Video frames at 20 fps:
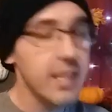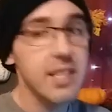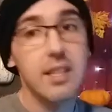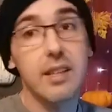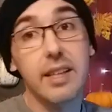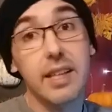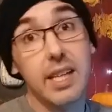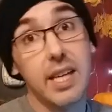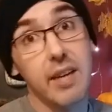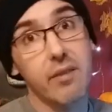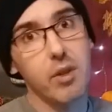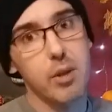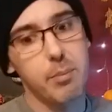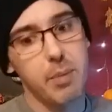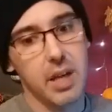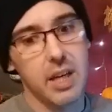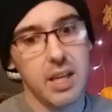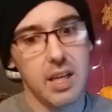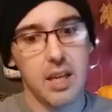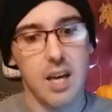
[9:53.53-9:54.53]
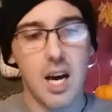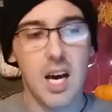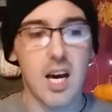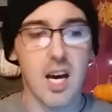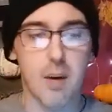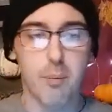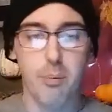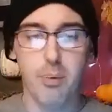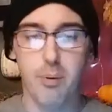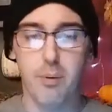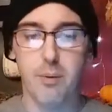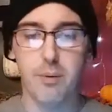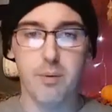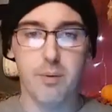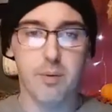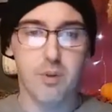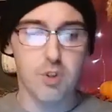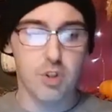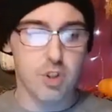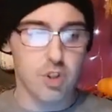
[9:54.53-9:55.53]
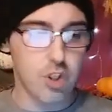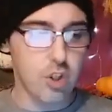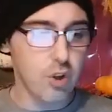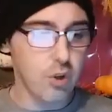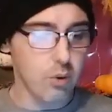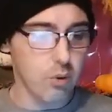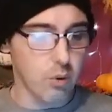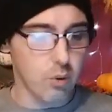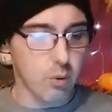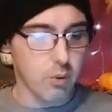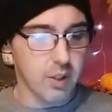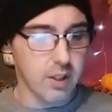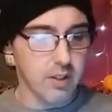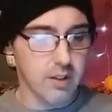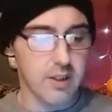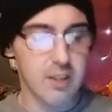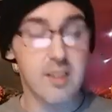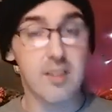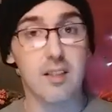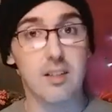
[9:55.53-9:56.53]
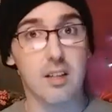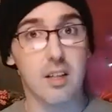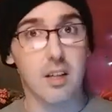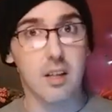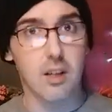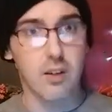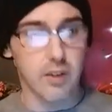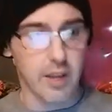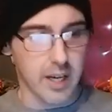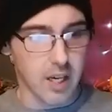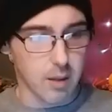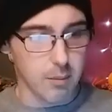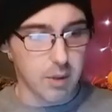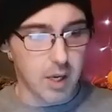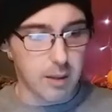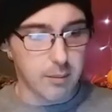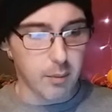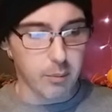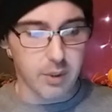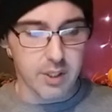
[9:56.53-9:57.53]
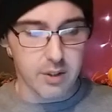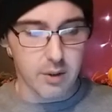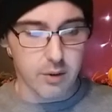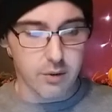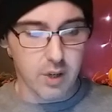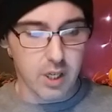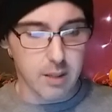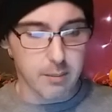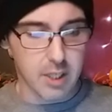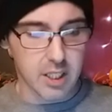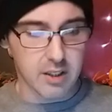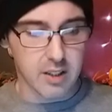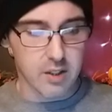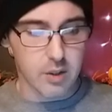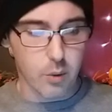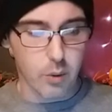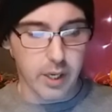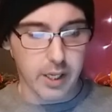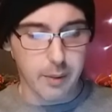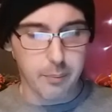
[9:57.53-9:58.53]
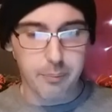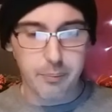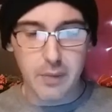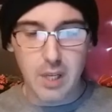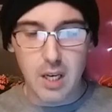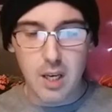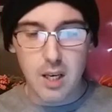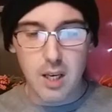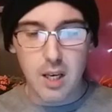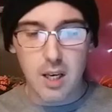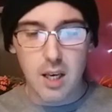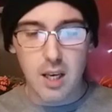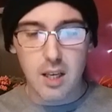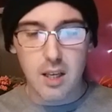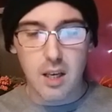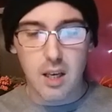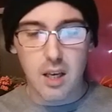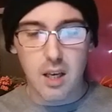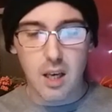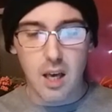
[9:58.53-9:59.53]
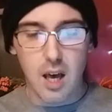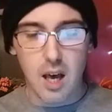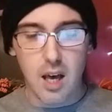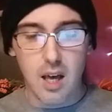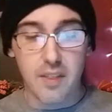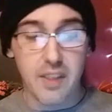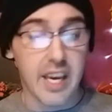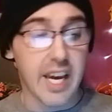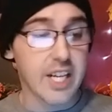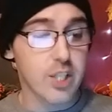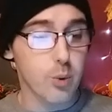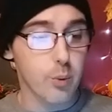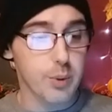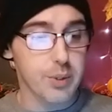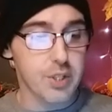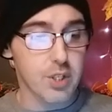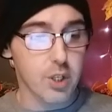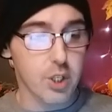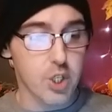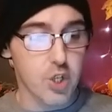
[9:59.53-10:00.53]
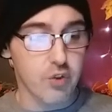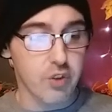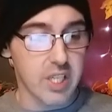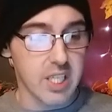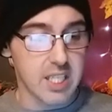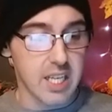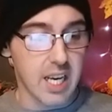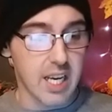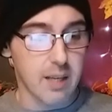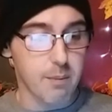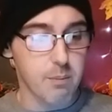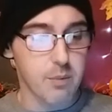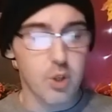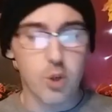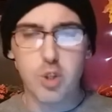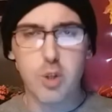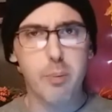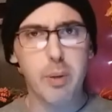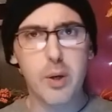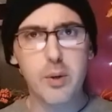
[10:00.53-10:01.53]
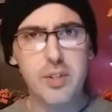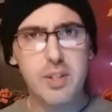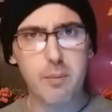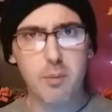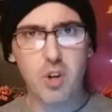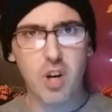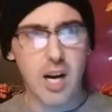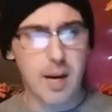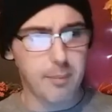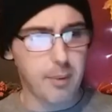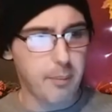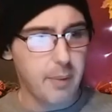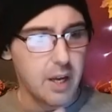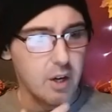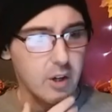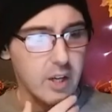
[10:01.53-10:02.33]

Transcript: to lead everybody up to, this is going to glare probably, so I'll try to make this quick, uh, the actual surgery date. So she posts some crap about her